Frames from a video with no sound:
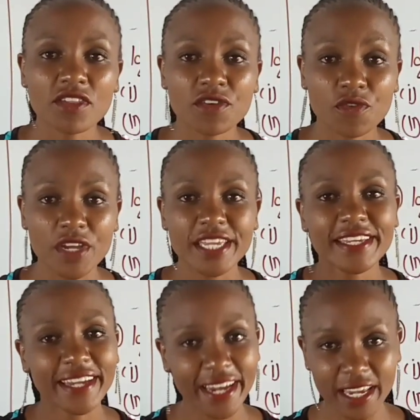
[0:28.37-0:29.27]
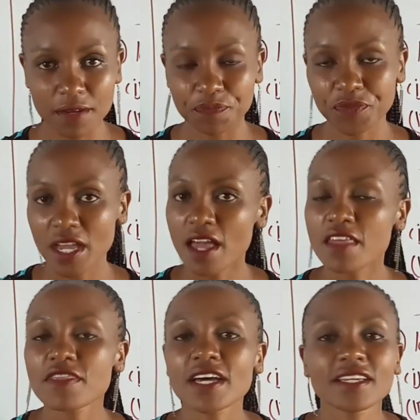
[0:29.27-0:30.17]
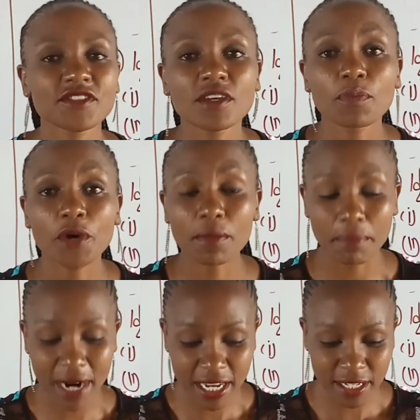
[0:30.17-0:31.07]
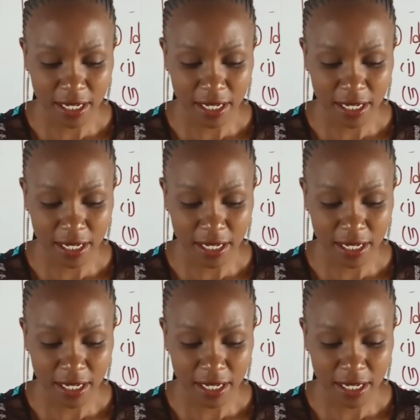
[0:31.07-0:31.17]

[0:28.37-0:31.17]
3A. That is the poem part.